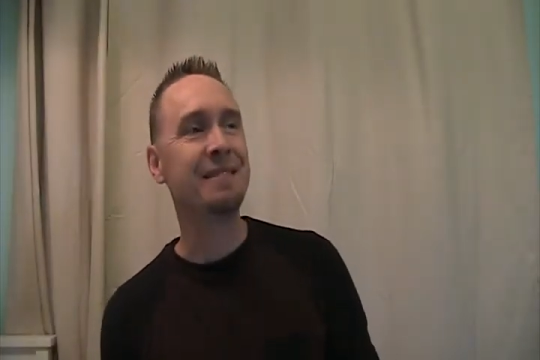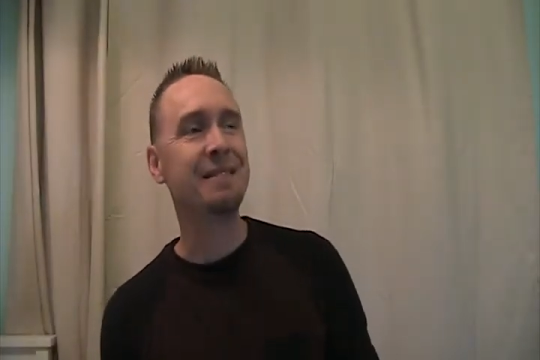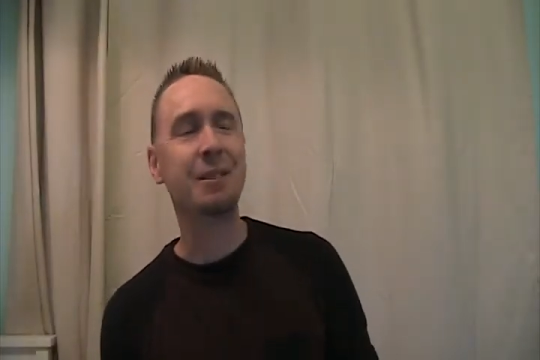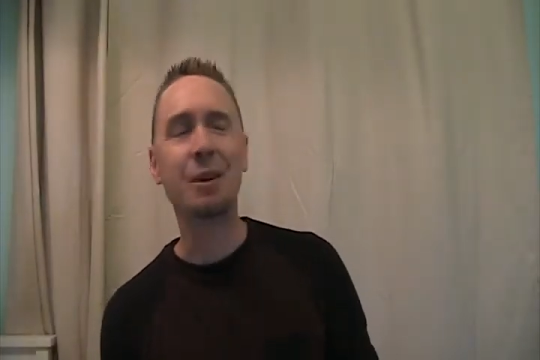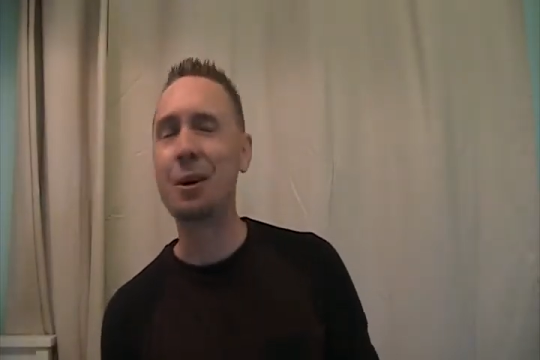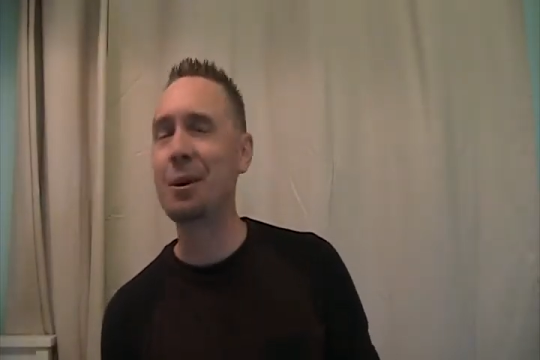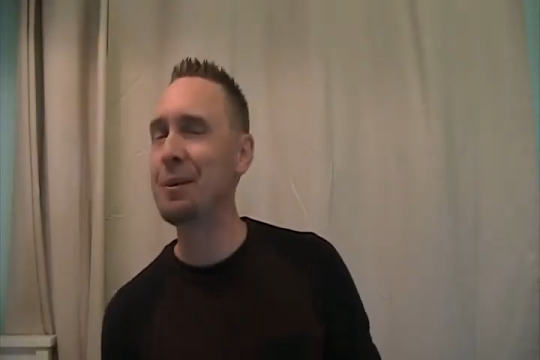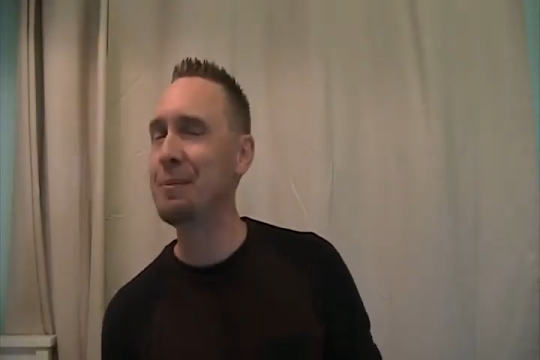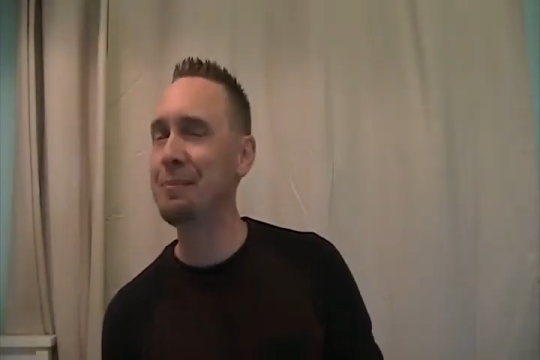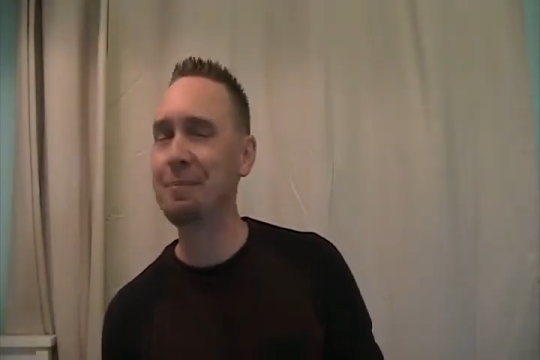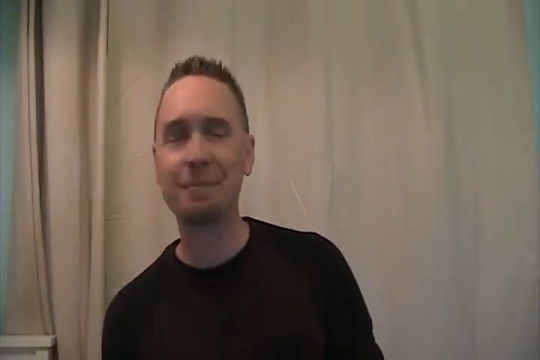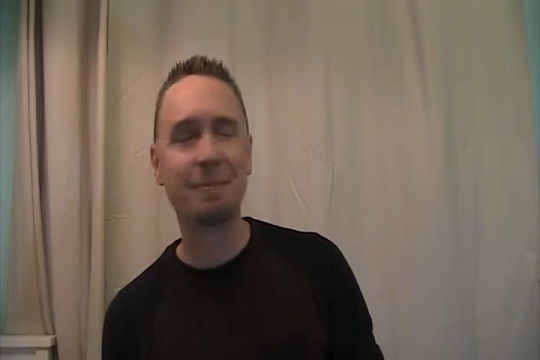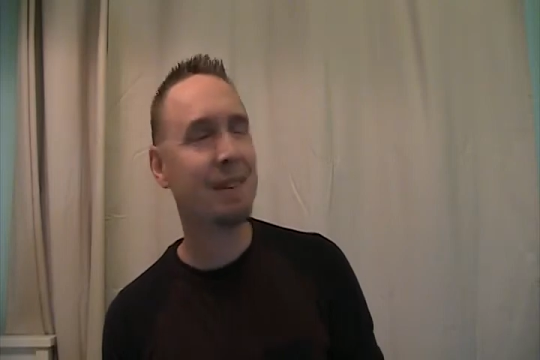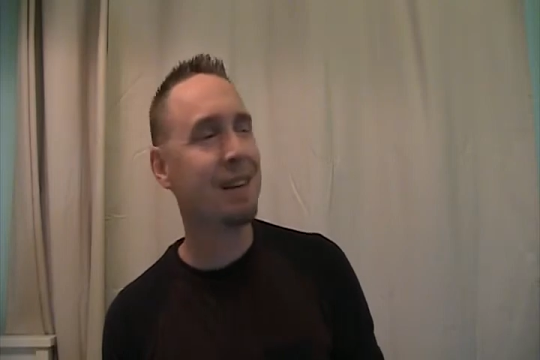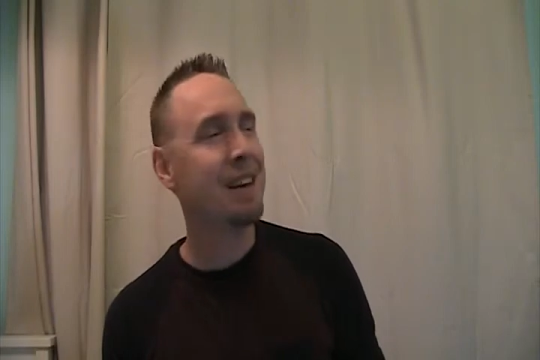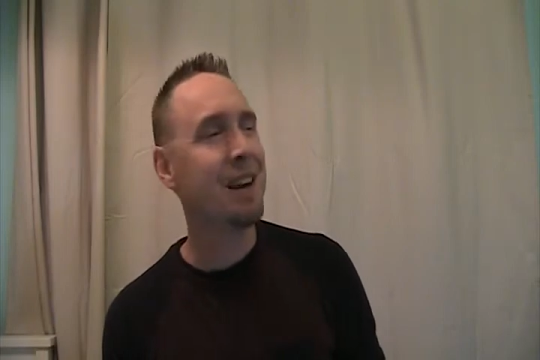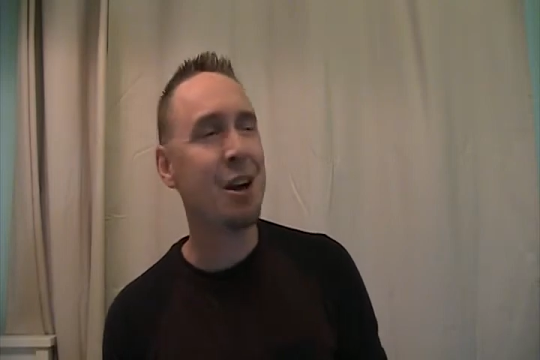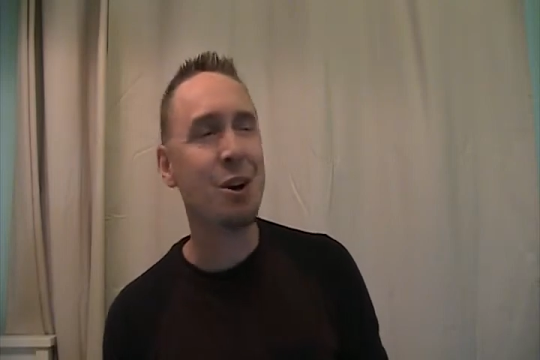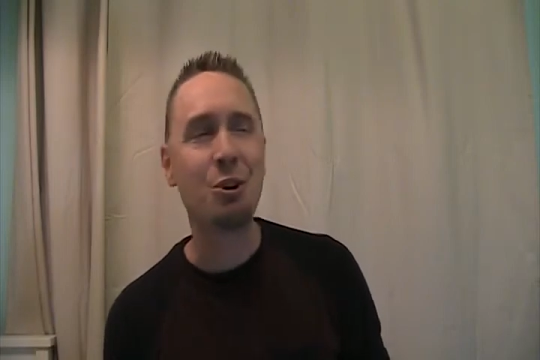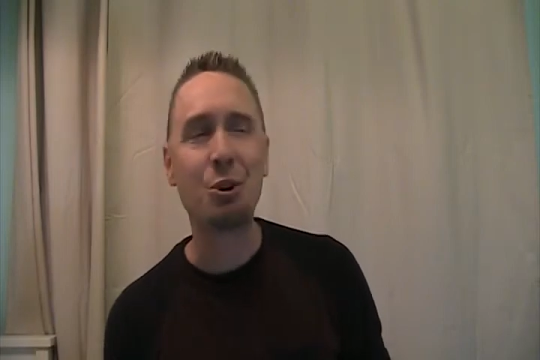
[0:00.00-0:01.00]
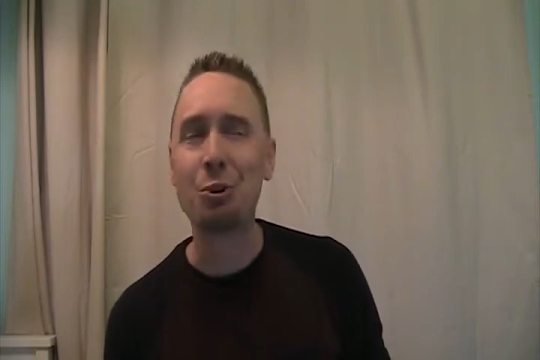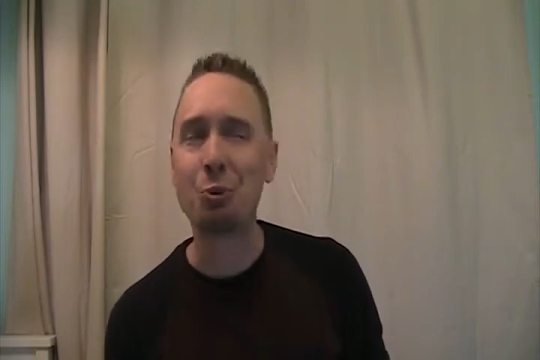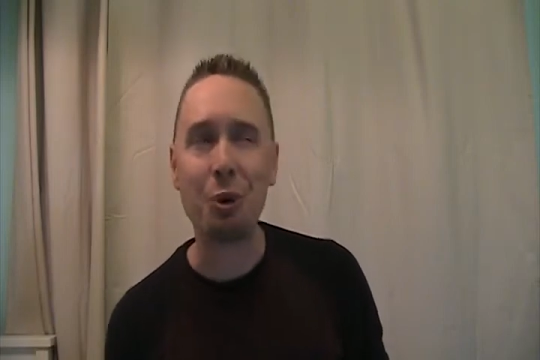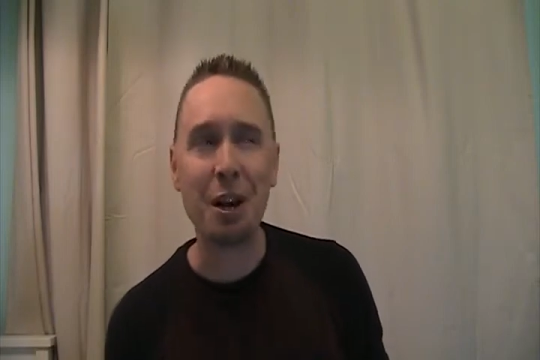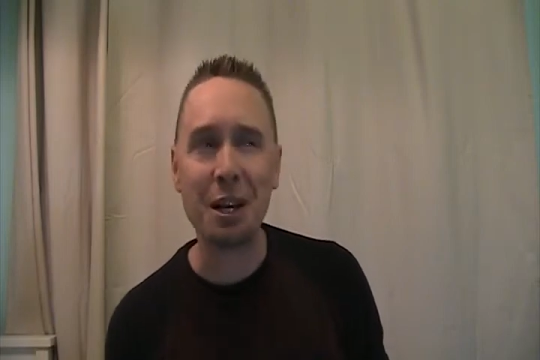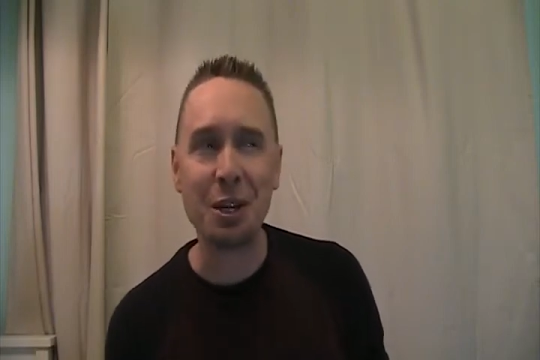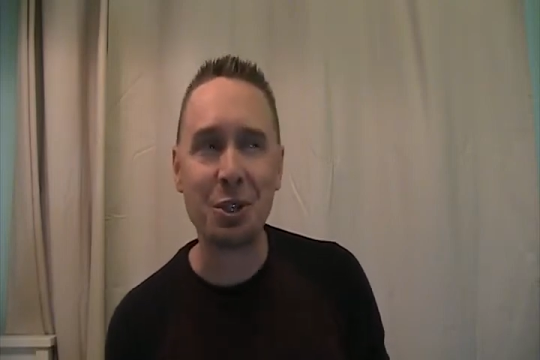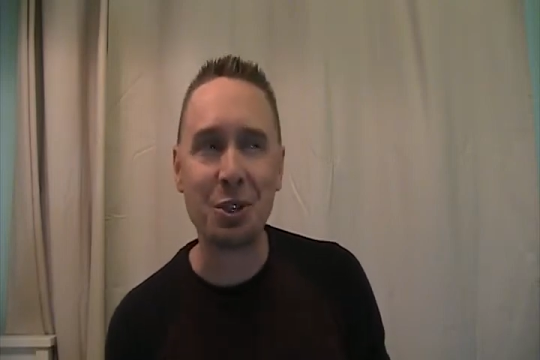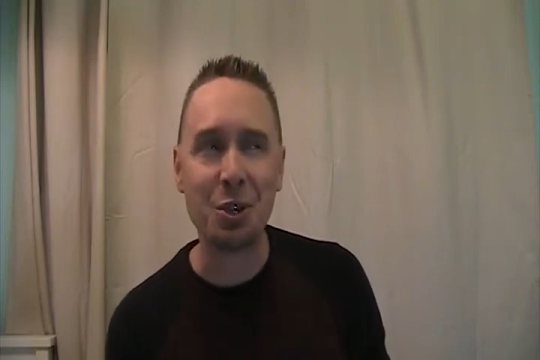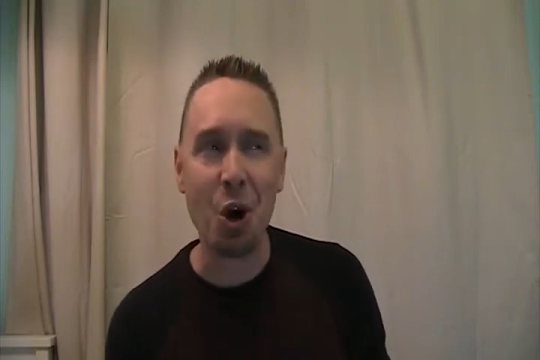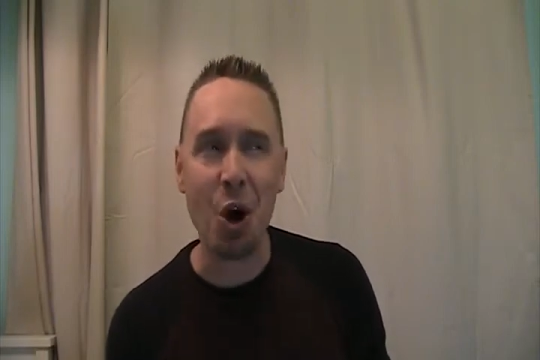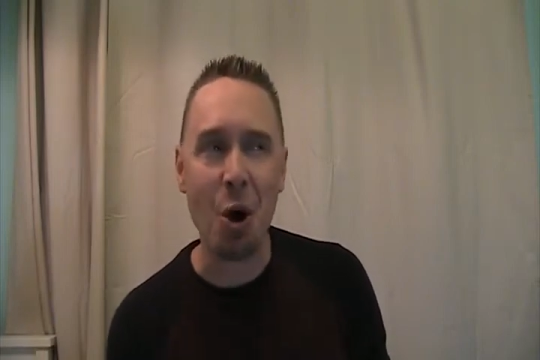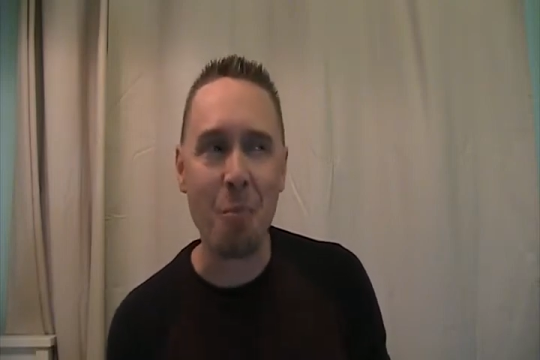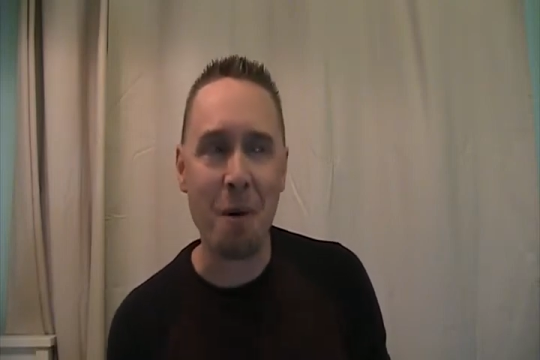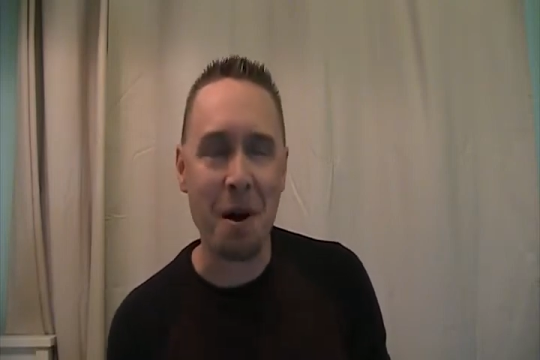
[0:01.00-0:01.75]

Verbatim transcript: Oh, great job